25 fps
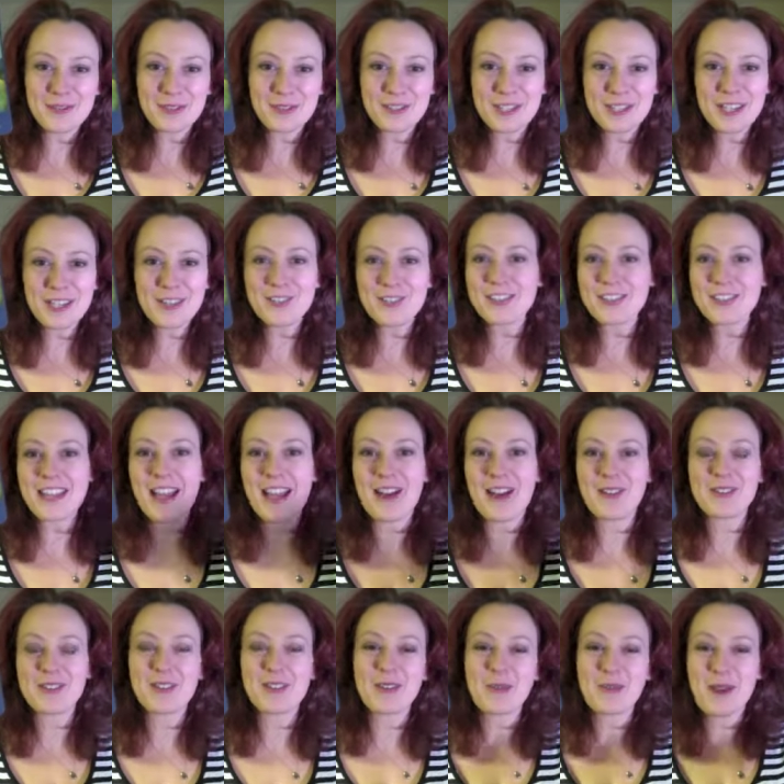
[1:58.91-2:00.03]
for years
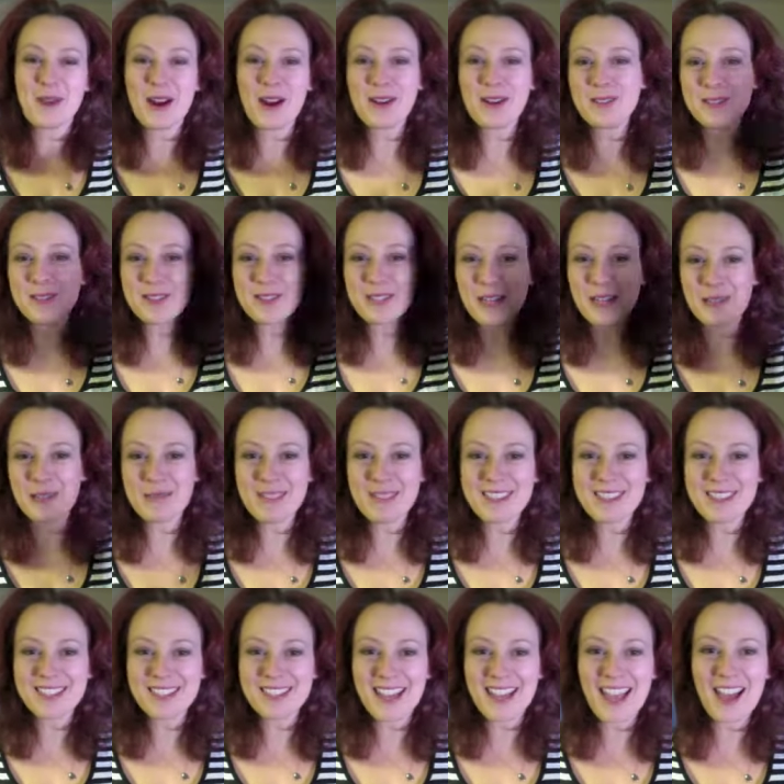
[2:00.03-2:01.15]
now you know why are you just telling me
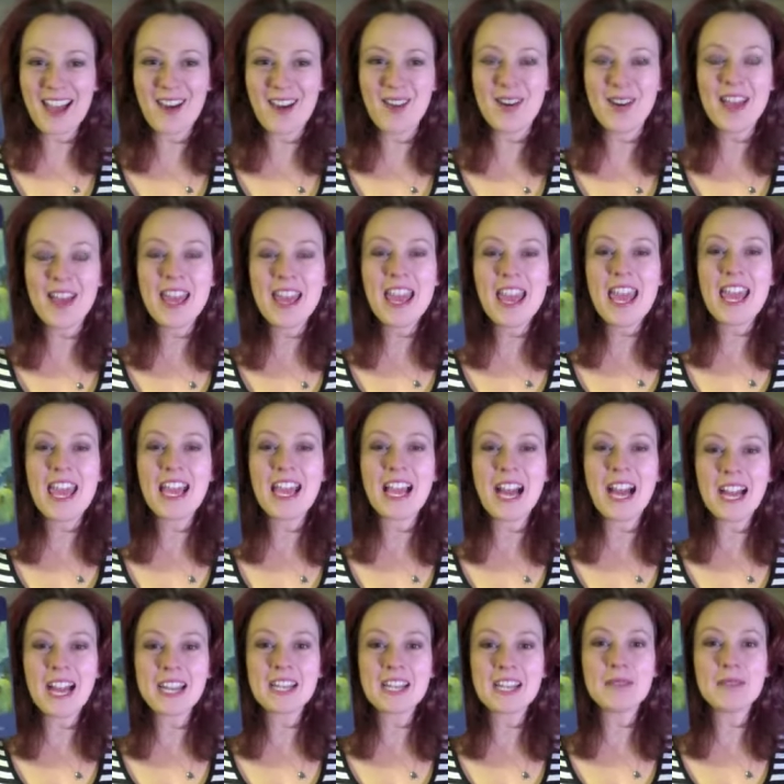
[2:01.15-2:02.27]
this now it
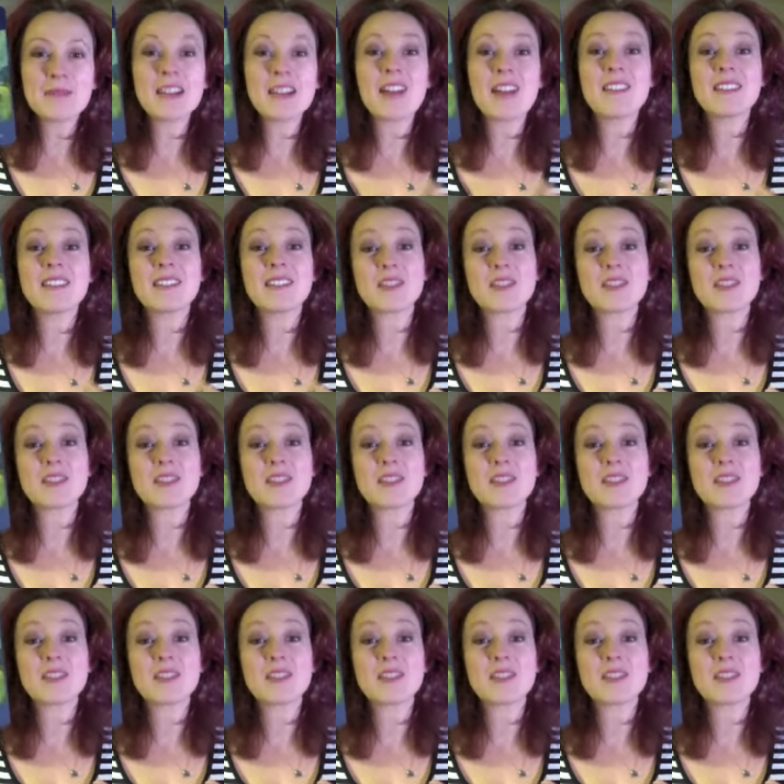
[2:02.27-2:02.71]
kind of comes out in